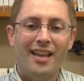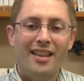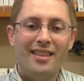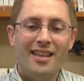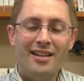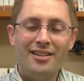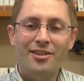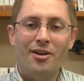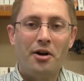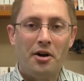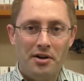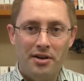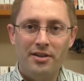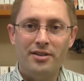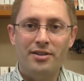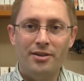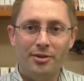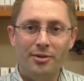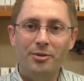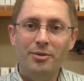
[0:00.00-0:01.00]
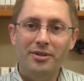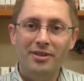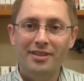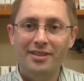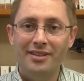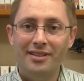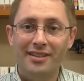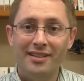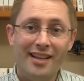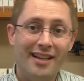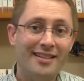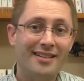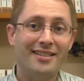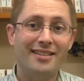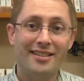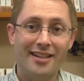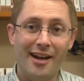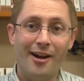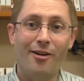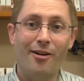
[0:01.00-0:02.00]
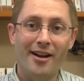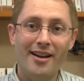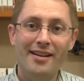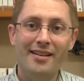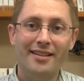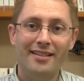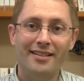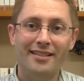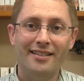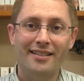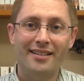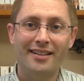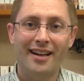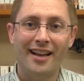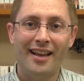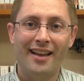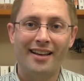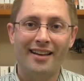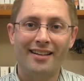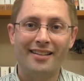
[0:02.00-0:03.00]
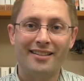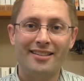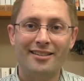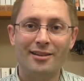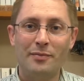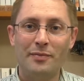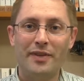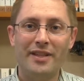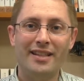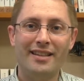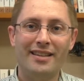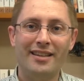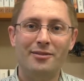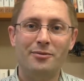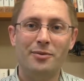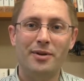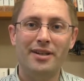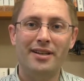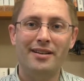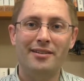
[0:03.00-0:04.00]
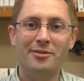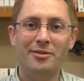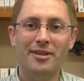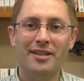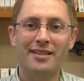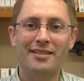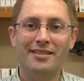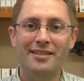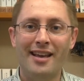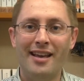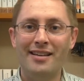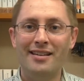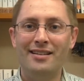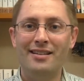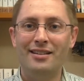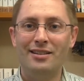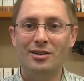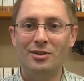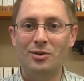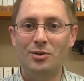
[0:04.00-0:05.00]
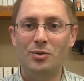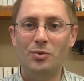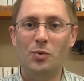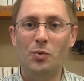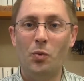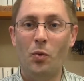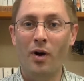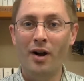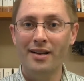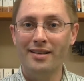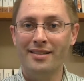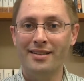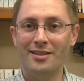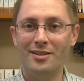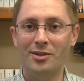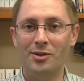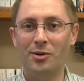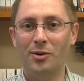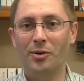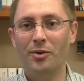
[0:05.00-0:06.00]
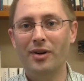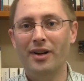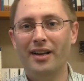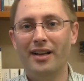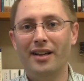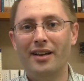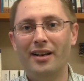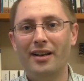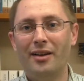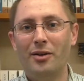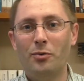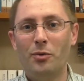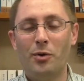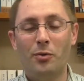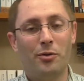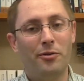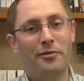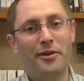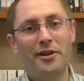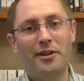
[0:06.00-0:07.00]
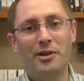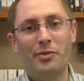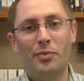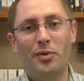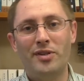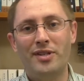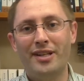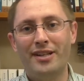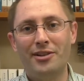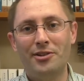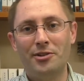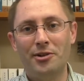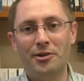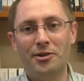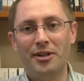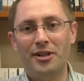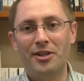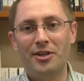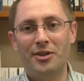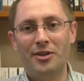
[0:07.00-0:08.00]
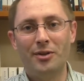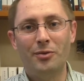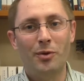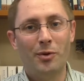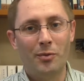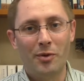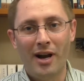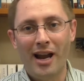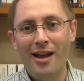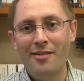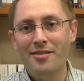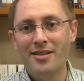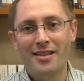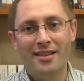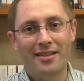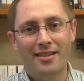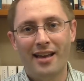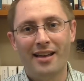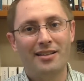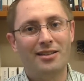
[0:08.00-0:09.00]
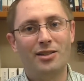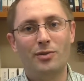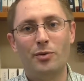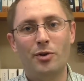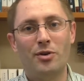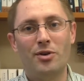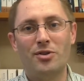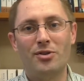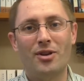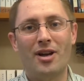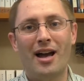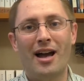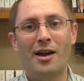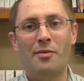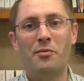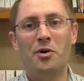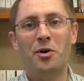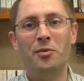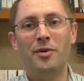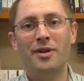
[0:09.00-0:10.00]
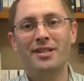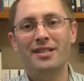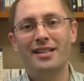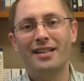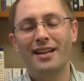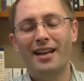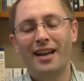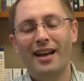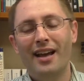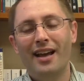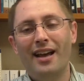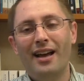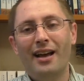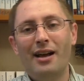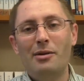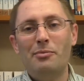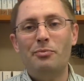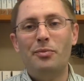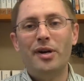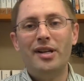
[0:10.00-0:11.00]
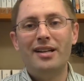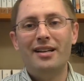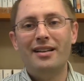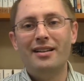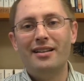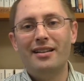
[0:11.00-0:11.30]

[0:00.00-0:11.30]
That's hard to do. That's scary. And it's something that we only tend to want to do when we're feeling particularly good, when we're having that spiritual high moment. But